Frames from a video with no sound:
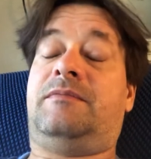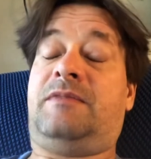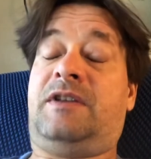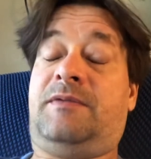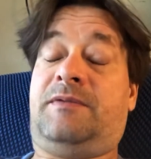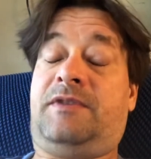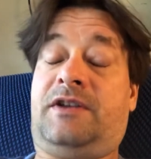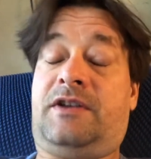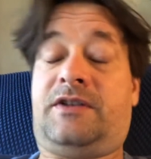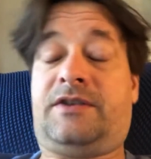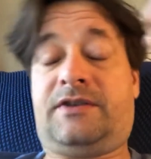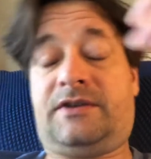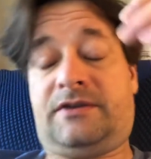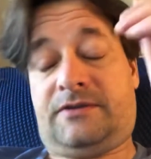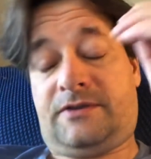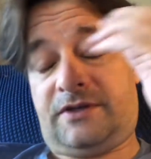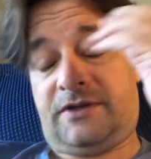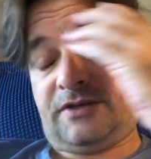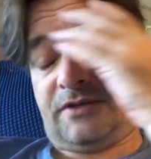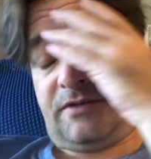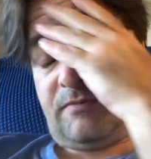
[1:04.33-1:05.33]
Maybe I'll do
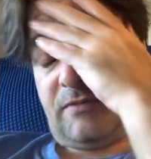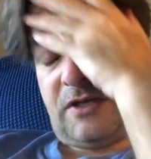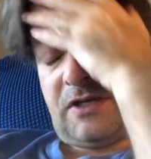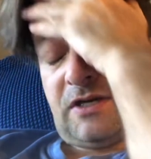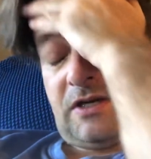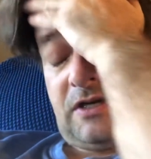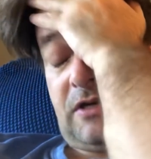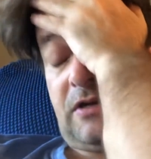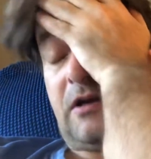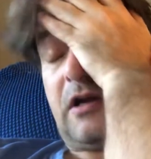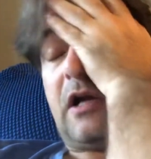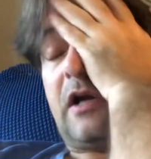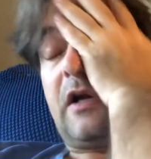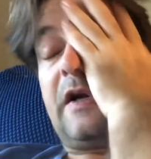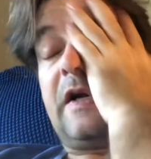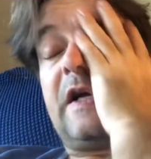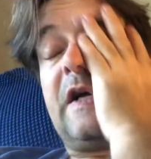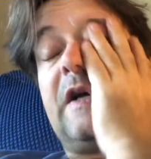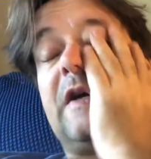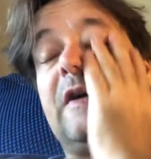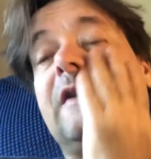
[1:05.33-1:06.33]
it tomorrow, I don't
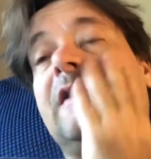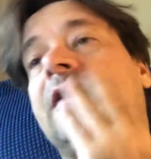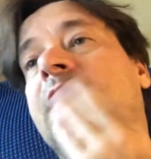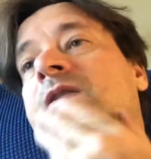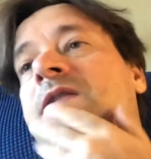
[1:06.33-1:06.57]
know.